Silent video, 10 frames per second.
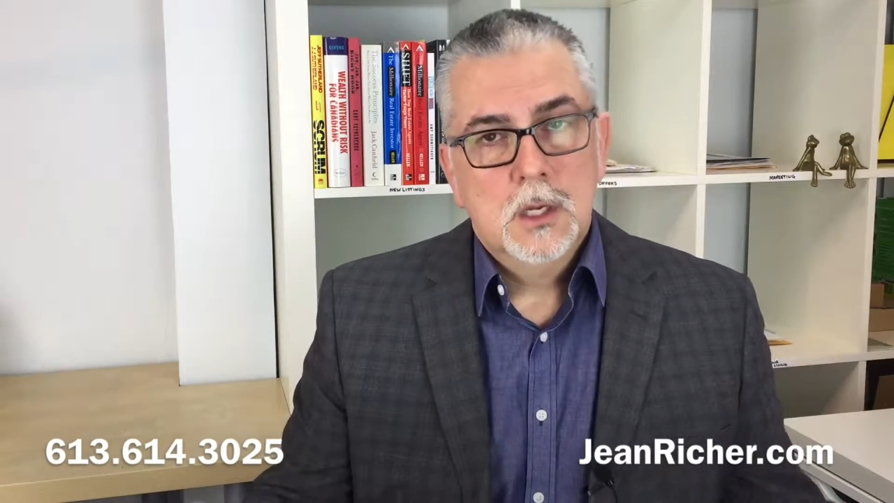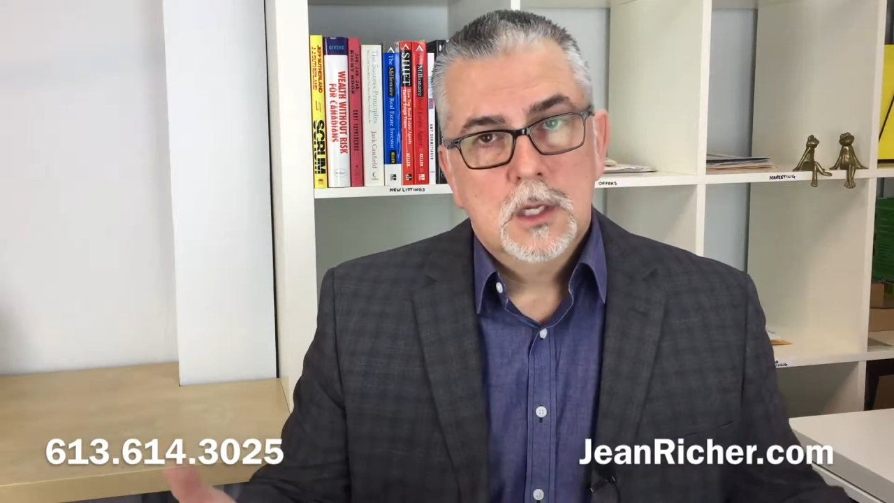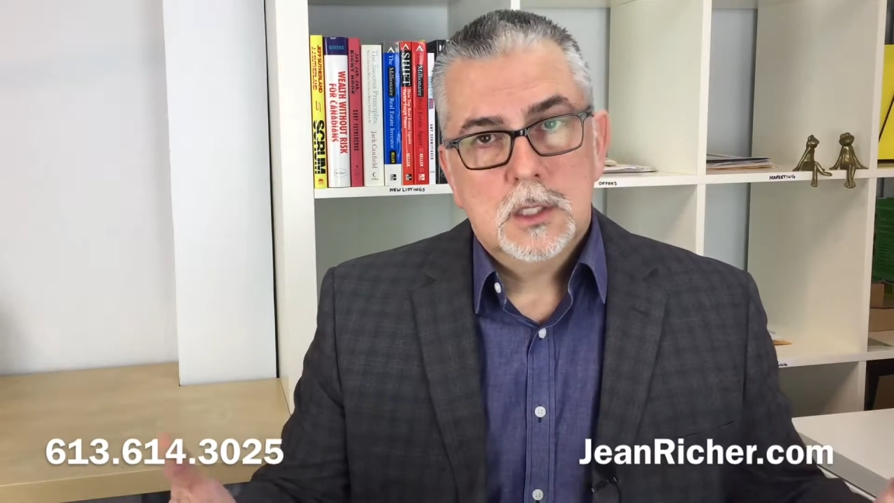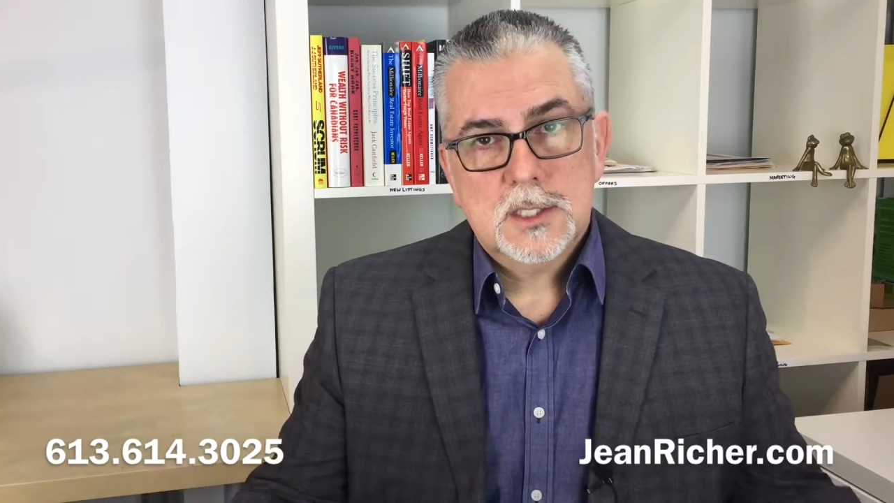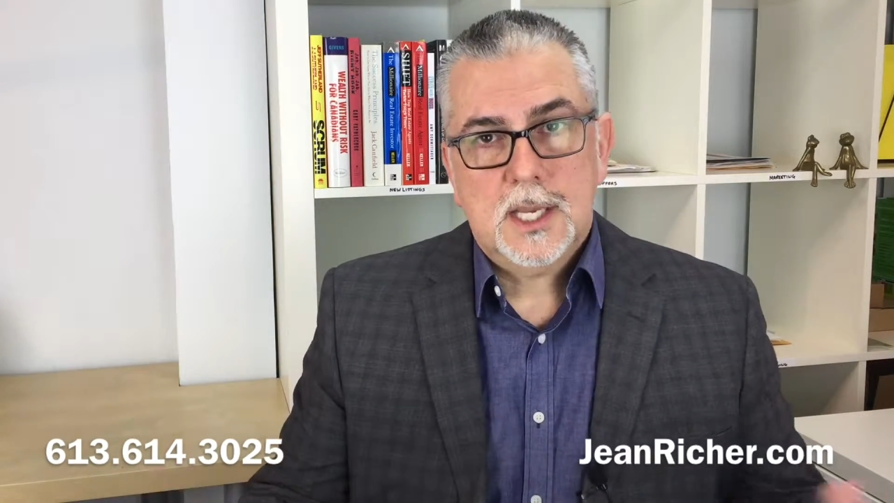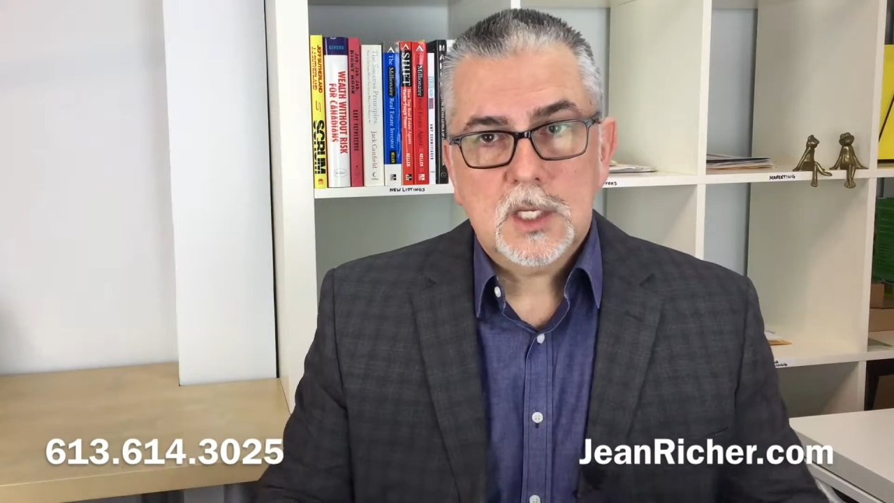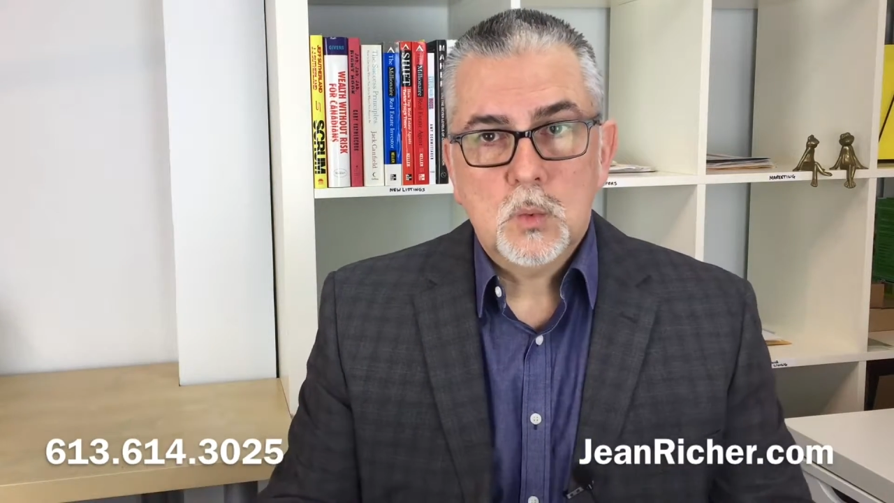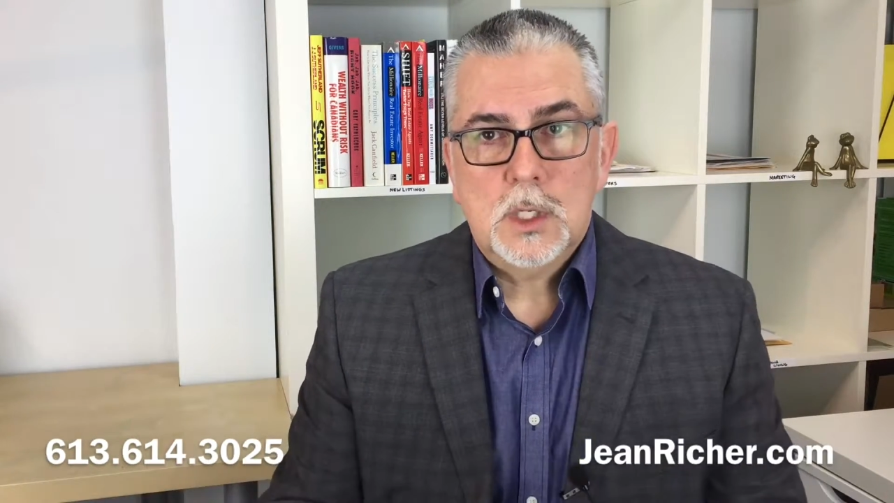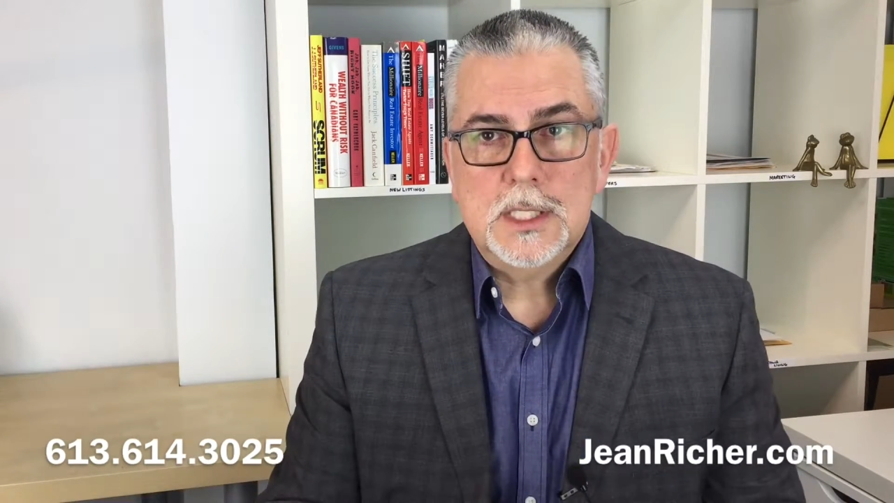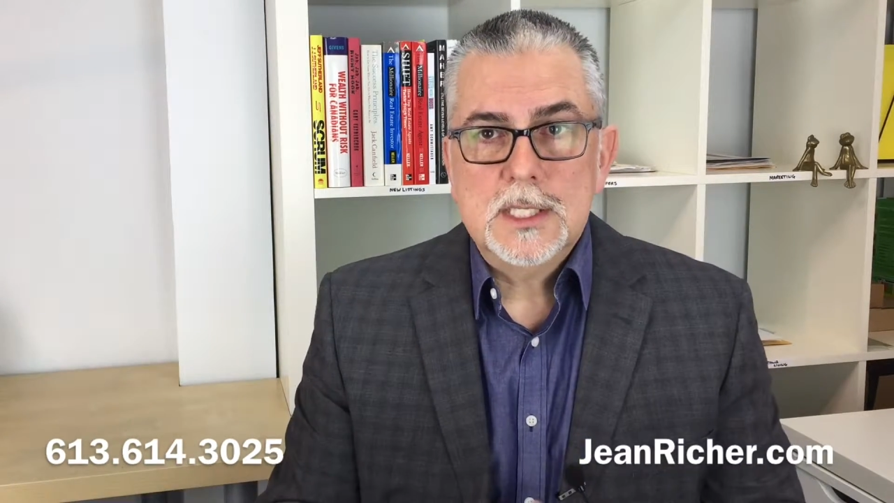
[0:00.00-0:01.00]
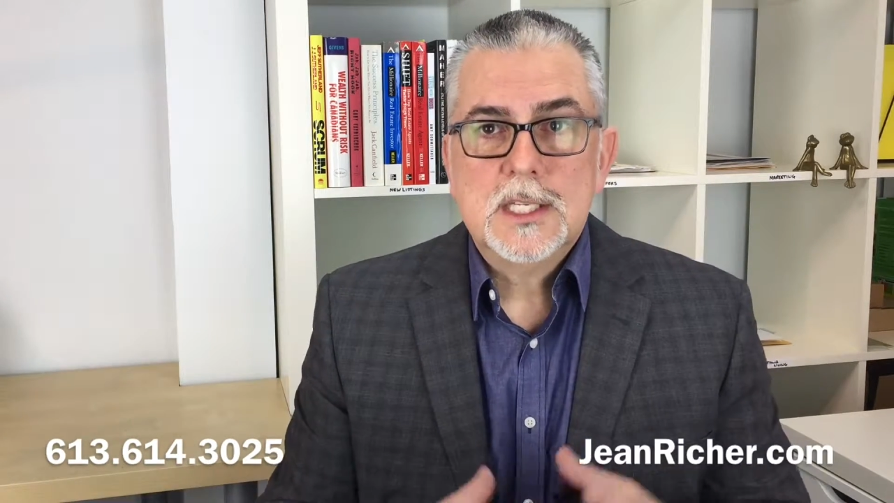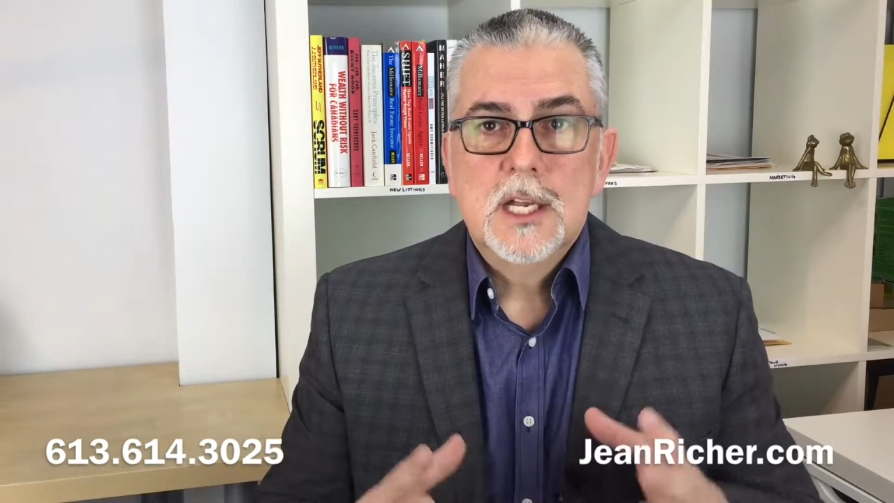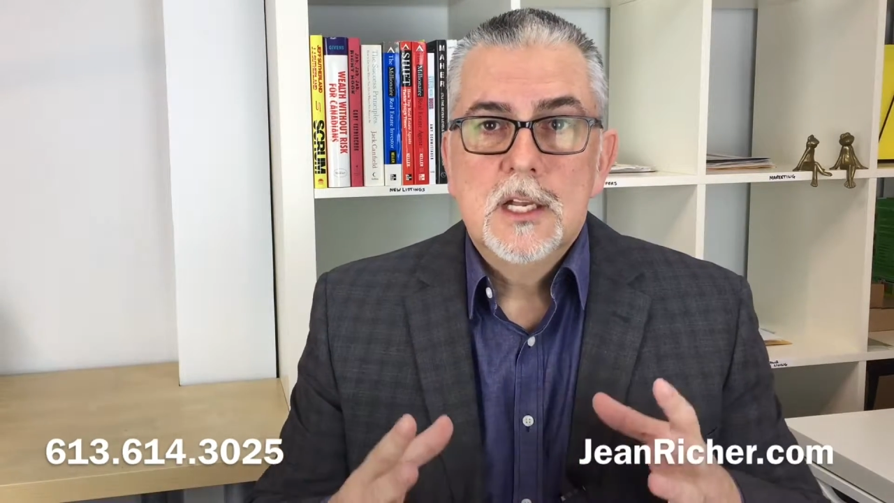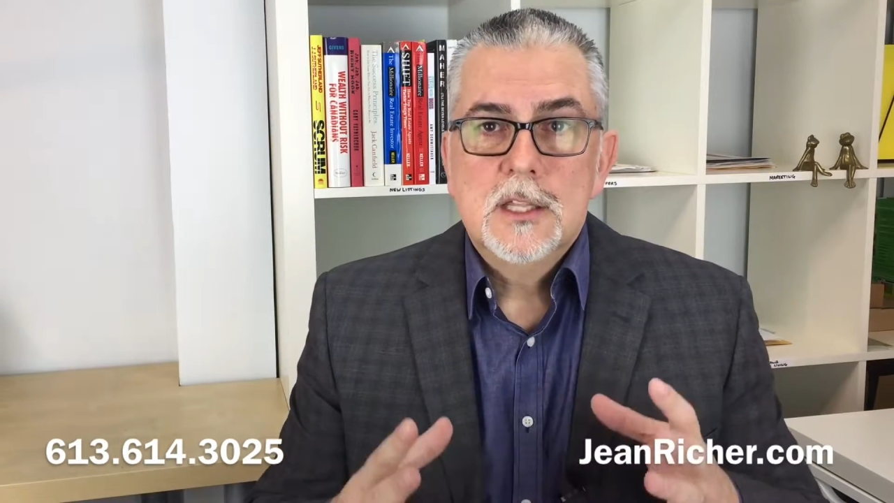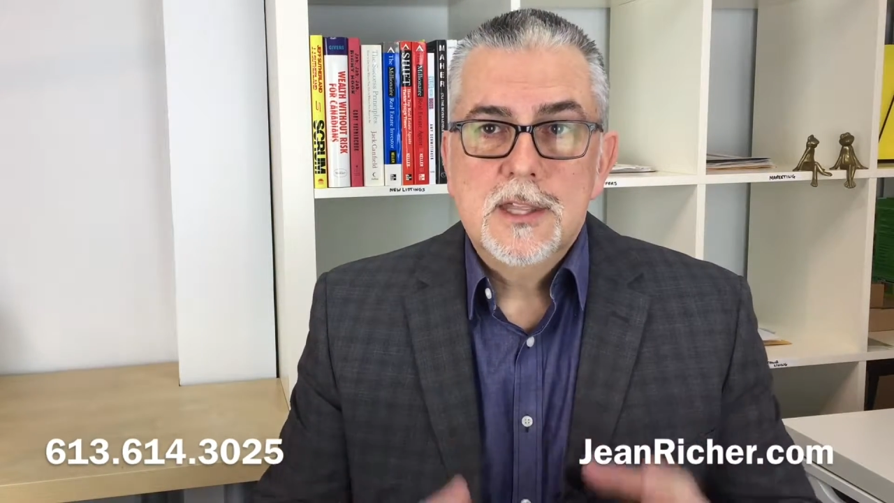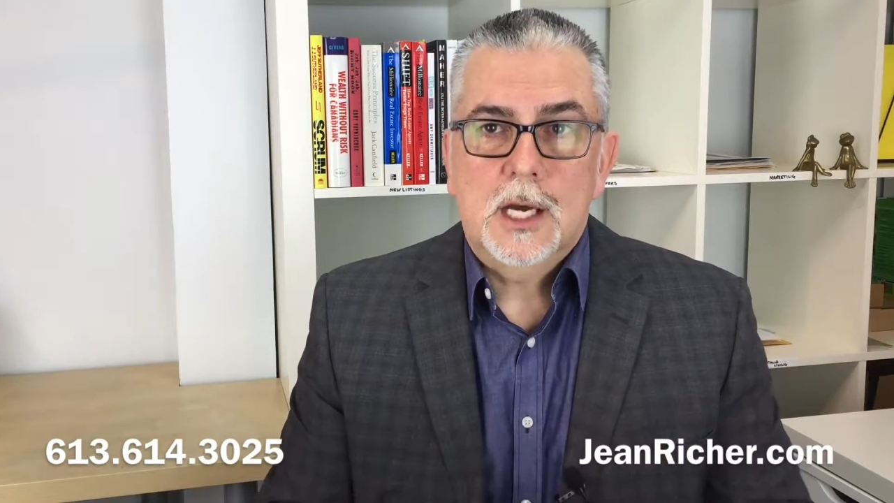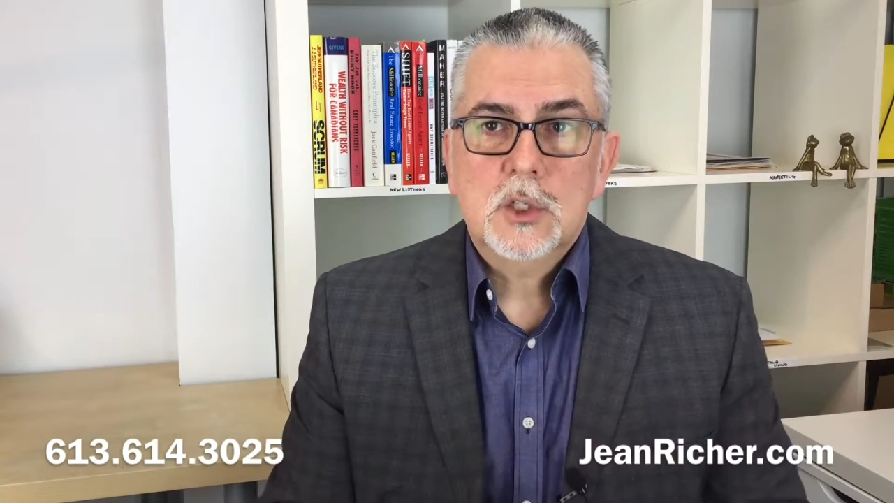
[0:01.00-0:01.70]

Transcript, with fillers: The second one is, thou